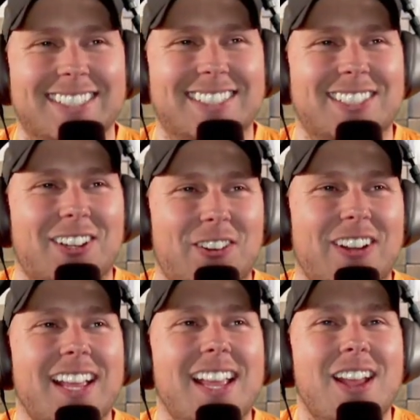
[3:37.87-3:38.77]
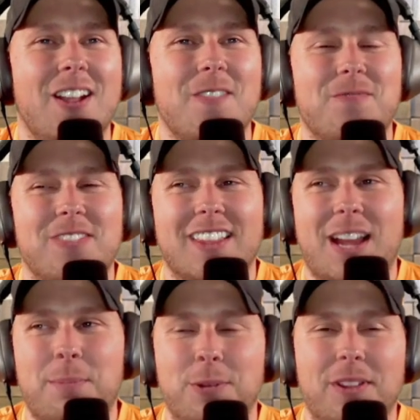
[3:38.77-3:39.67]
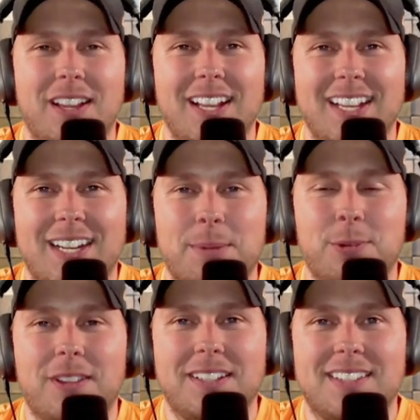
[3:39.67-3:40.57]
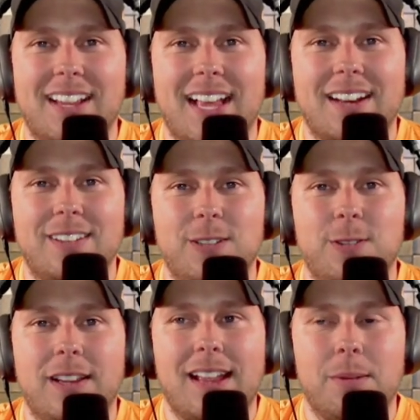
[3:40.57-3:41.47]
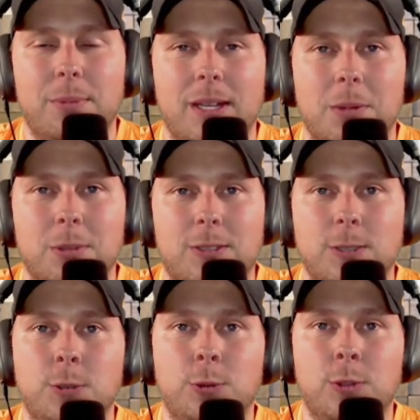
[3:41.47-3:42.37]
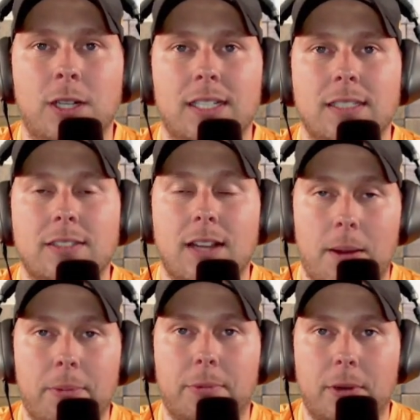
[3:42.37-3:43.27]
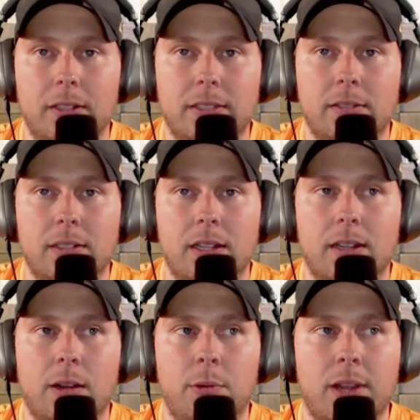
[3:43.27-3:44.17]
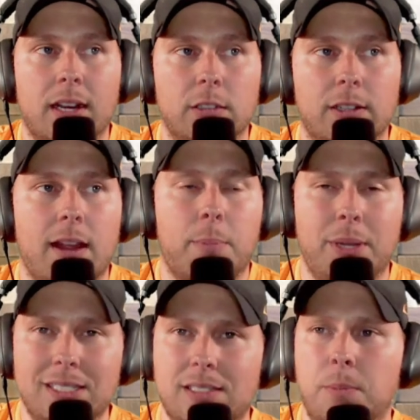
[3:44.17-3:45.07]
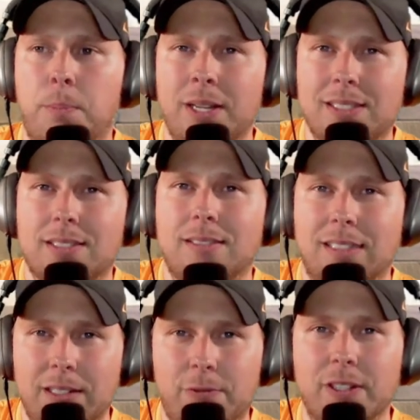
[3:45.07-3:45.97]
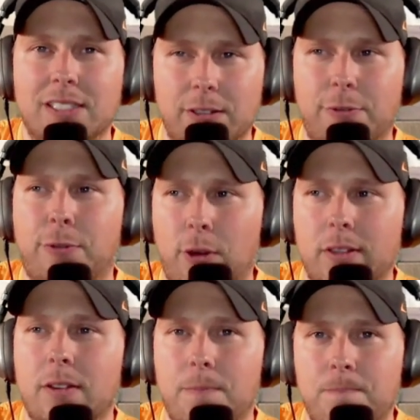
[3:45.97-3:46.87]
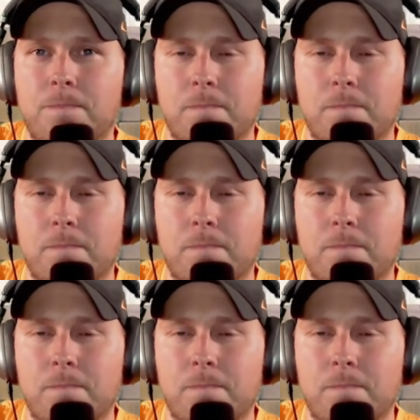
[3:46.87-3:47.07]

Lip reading: So, couple of things they got to do. They got to be able to stop the run. We got to look out. Pitt's defensive front